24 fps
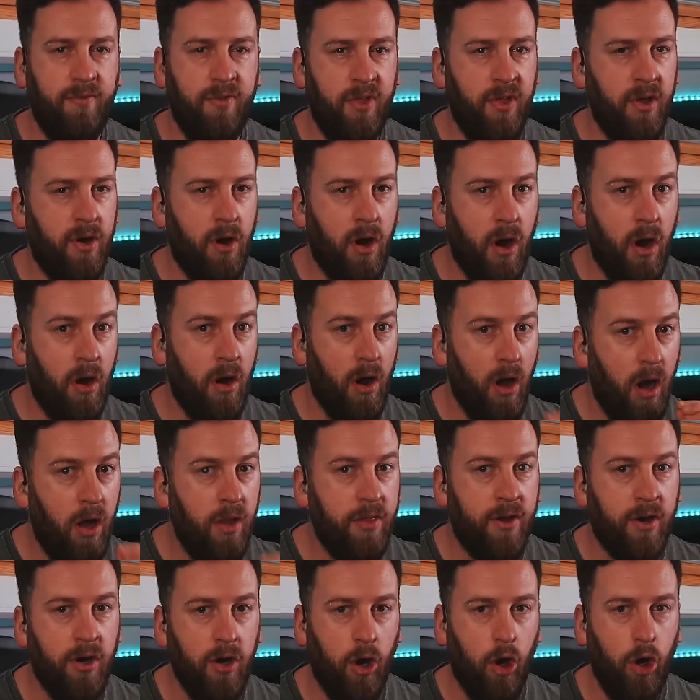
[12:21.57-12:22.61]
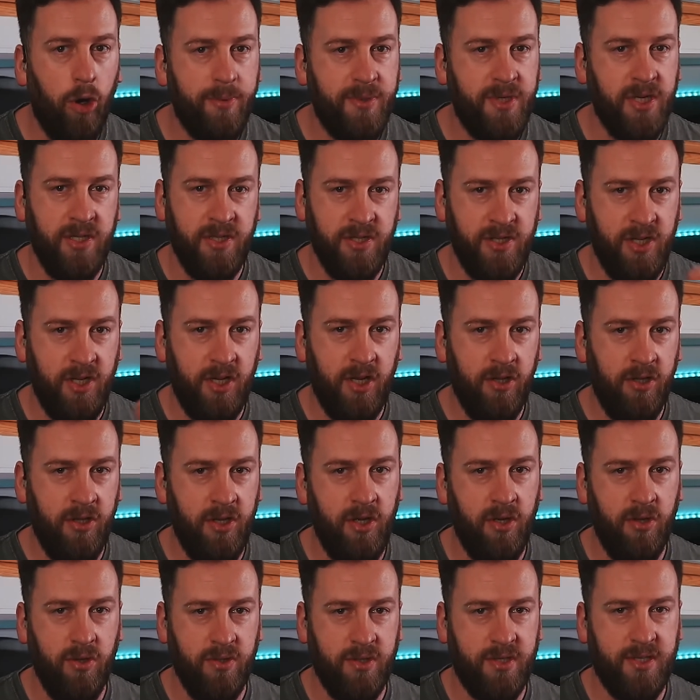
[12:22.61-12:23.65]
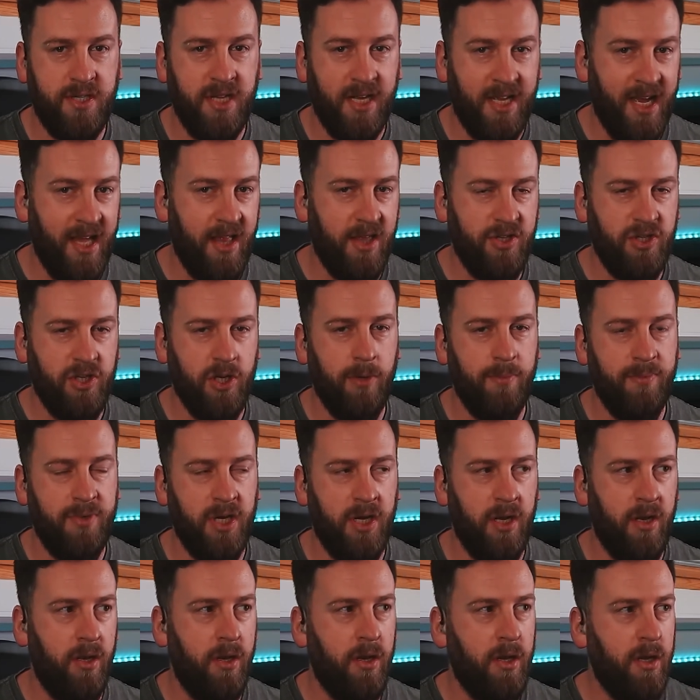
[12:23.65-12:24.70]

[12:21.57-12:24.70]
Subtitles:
there are other options you can use to get the job done.